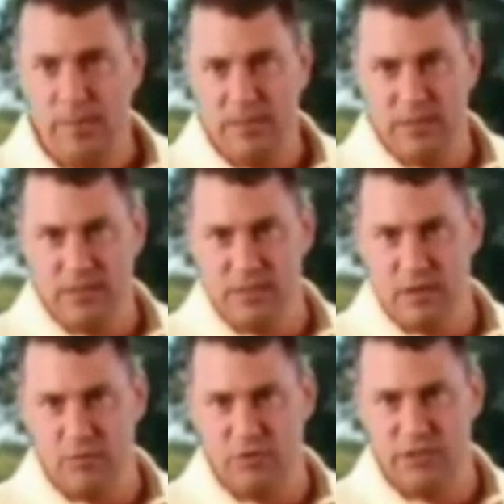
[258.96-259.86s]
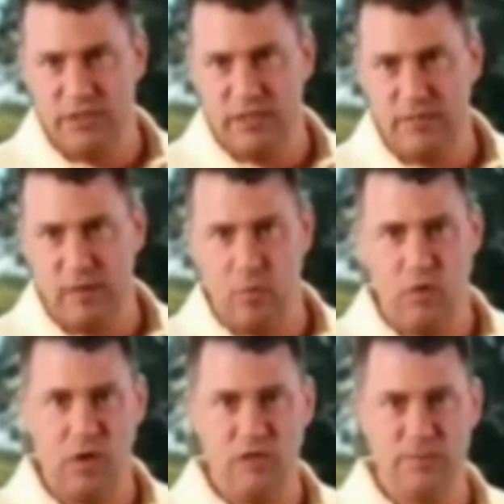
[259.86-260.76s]
Missing the COG
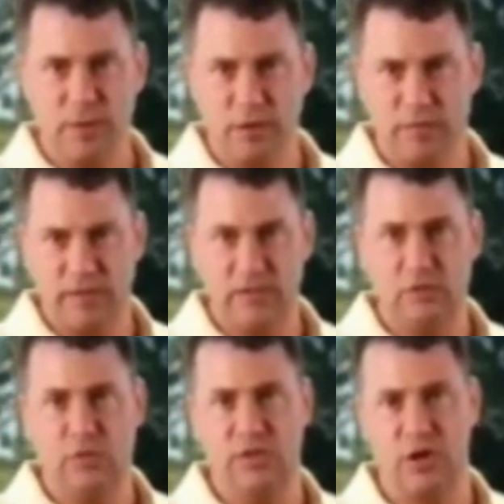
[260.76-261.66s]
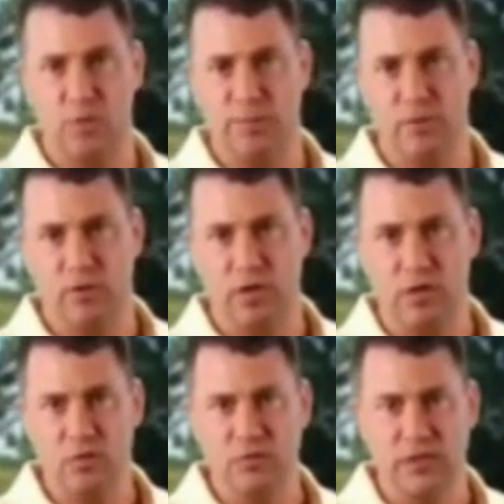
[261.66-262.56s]
will cause a putter face to twist open or
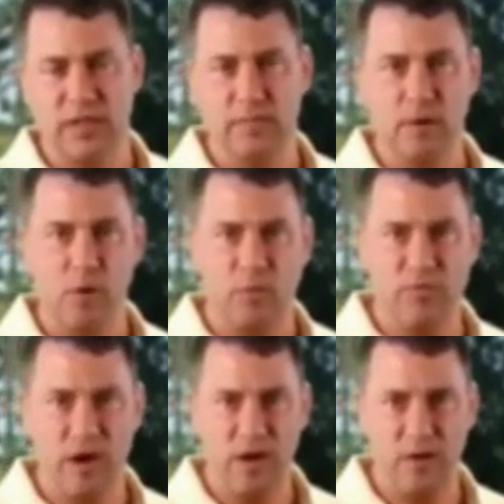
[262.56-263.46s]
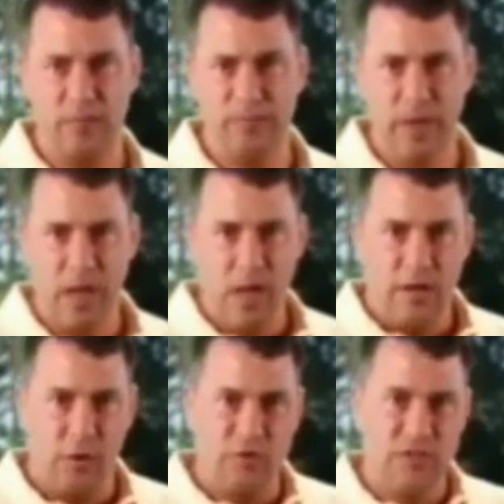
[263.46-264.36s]
closed, and the ball will follow.
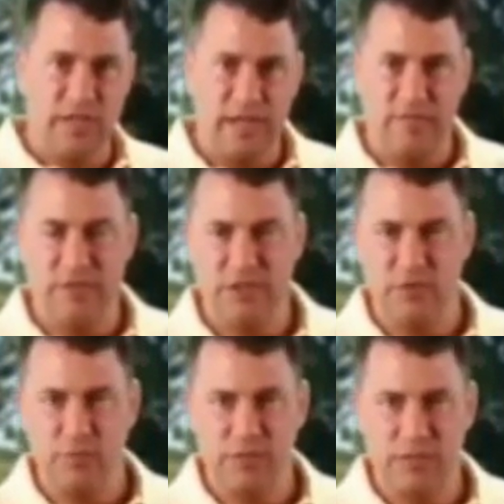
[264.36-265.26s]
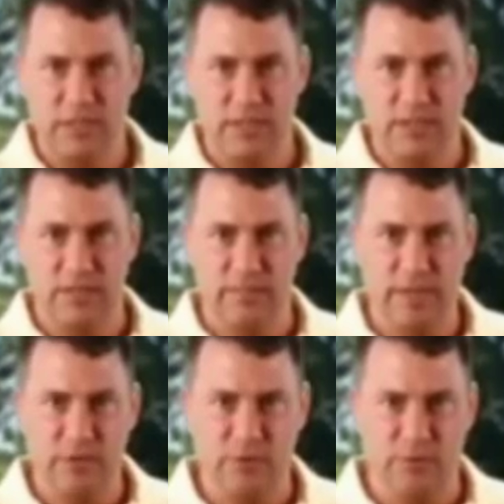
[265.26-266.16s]
Notice that the head of the G360 is
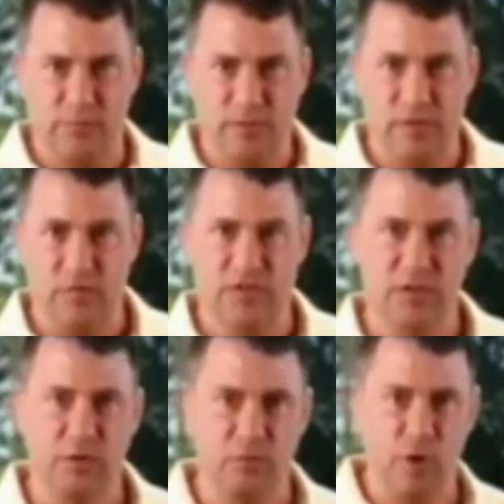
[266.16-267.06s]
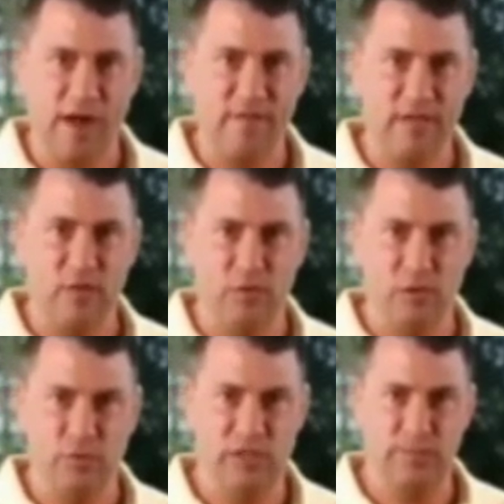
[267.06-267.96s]
symmetrical, so the center of gravity, or the
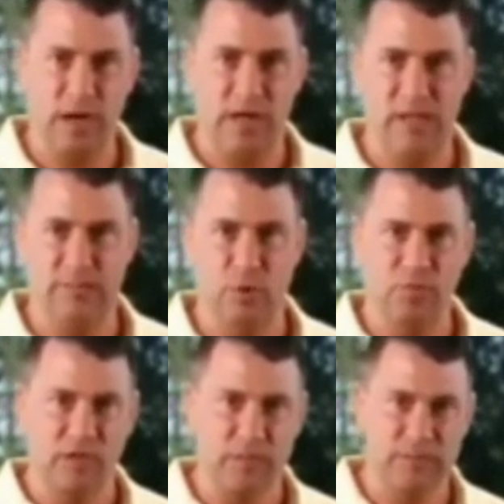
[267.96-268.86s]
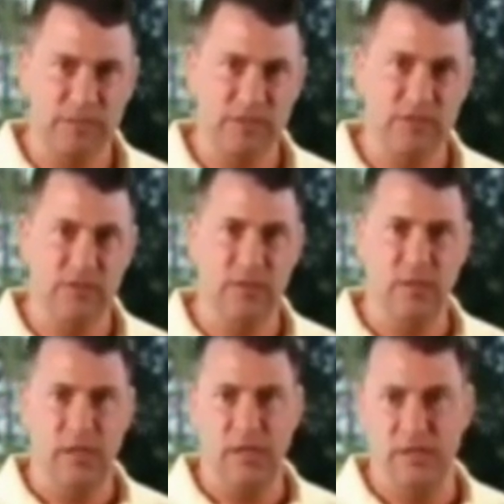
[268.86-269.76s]
sweet spot, is perfectly positioned
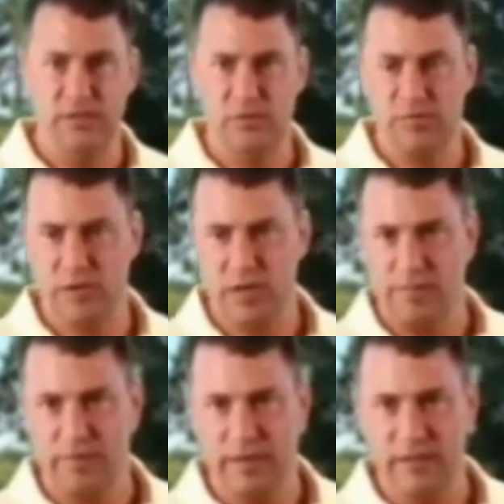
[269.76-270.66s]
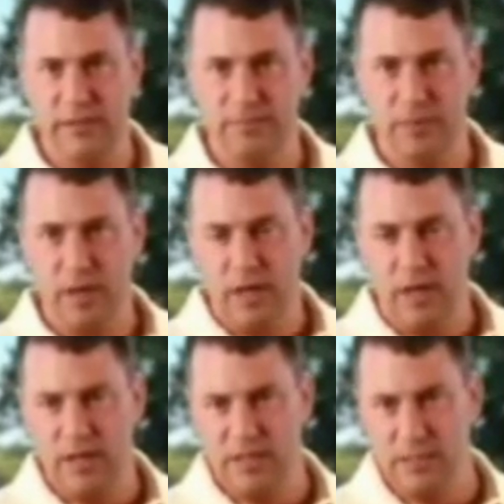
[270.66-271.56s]
in the center of the club face.
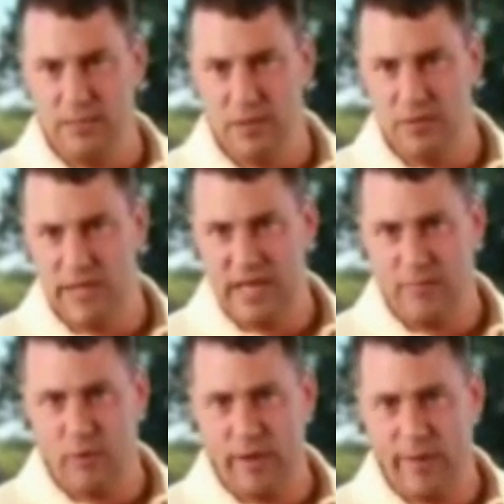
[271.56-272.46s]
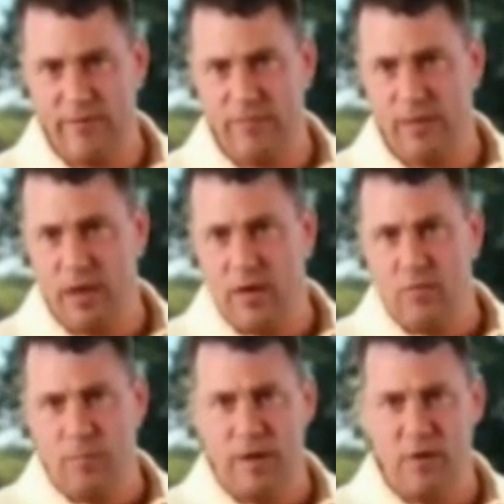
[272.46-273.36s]
And this seems understandable. However,
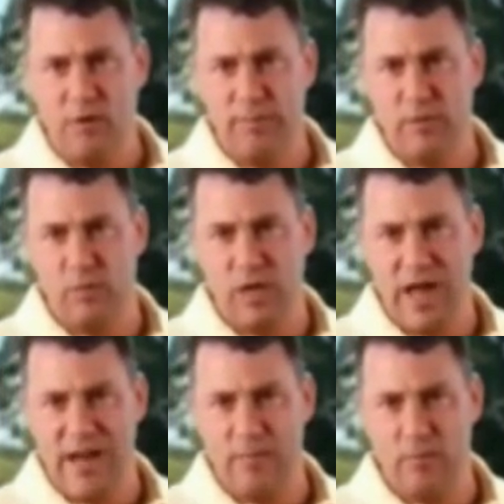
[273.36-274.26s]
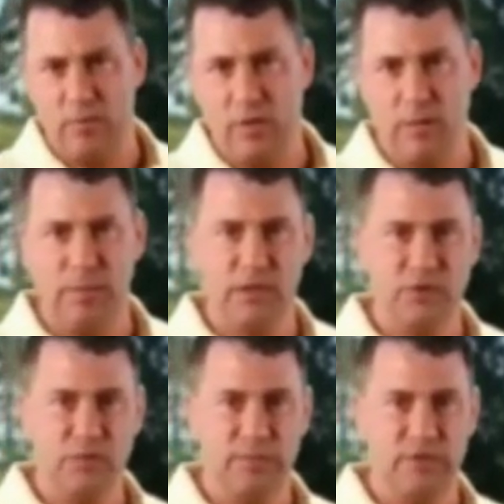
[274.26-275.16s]
for a putter to be reliable, a putt
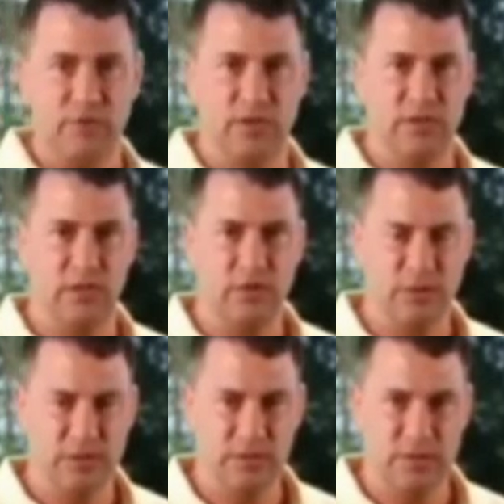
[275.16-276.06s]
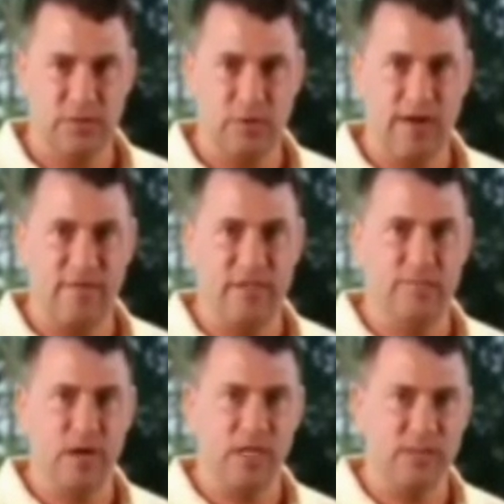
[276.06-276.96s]
should be struck as close to the center of gravity
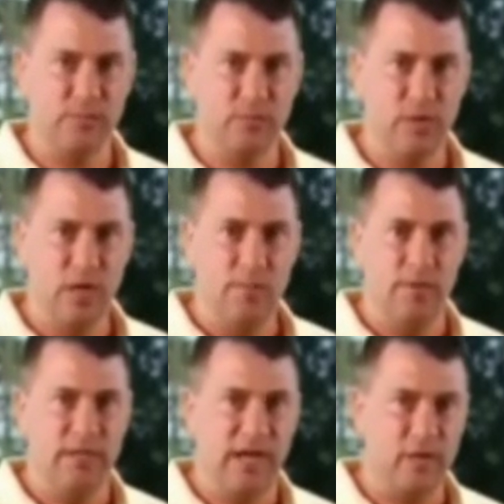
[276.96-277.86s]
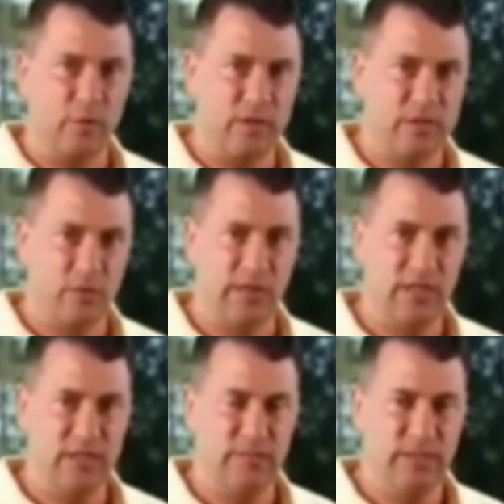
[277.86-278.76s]
as possible, but not knowing its
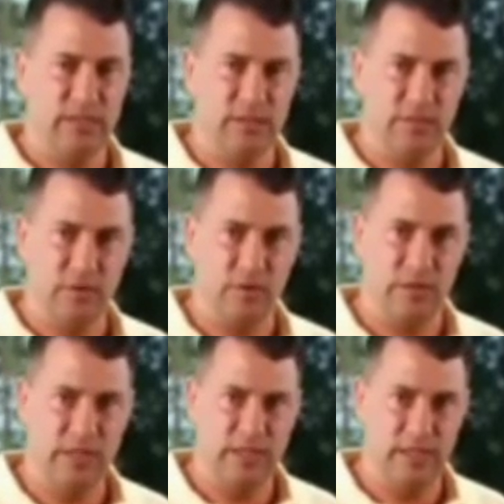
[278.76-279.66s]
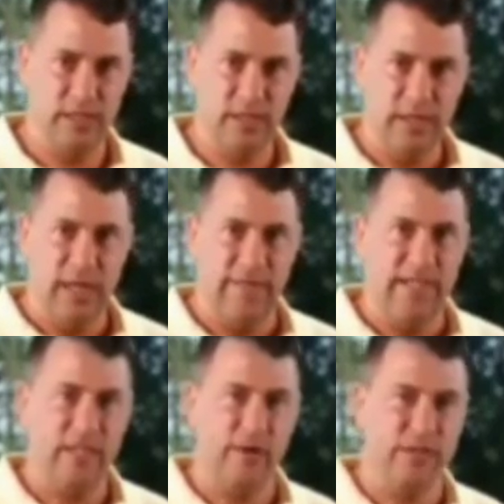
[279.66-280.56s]
location makes it difficult to hit. And
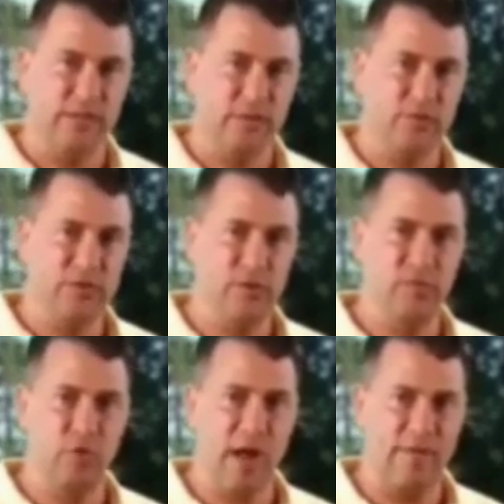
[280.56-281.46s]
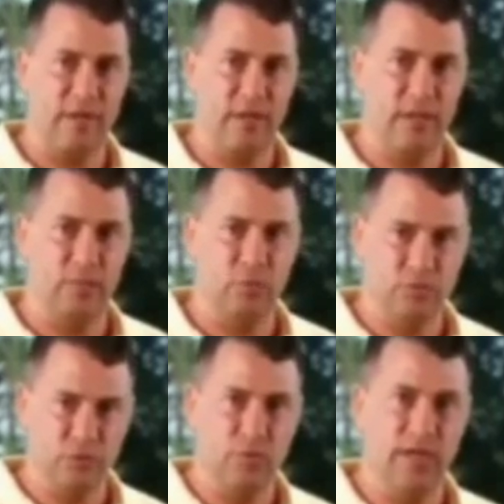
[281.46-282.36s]
that's how a centered center of gravity
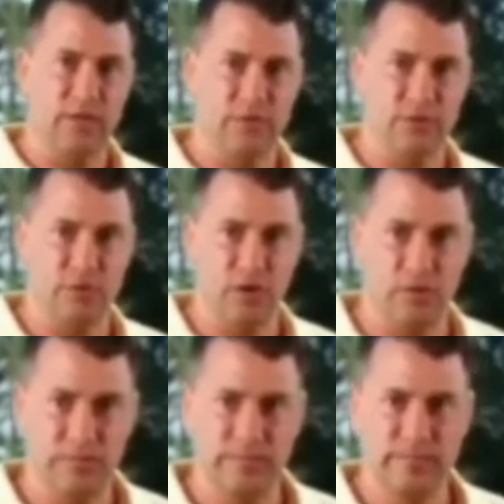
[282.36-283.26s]
improves your directional control.